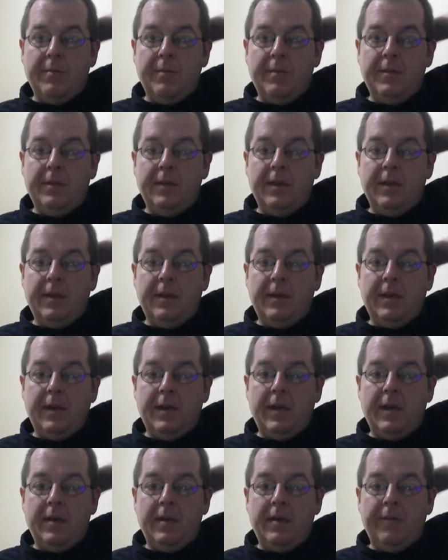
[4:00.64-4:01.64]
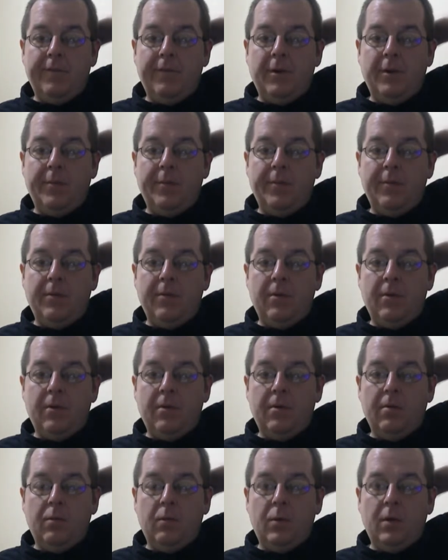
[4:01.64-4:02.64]
The hit of ribbon
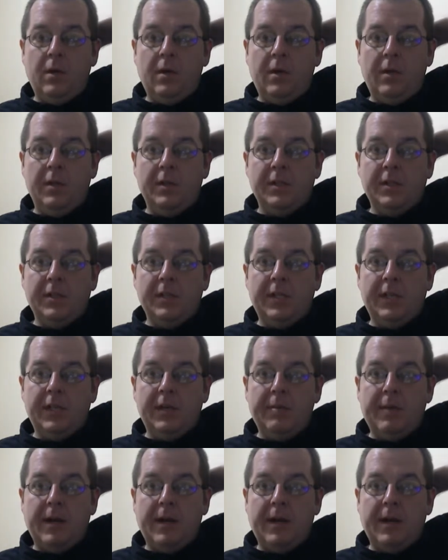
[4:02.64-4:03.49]
roll was the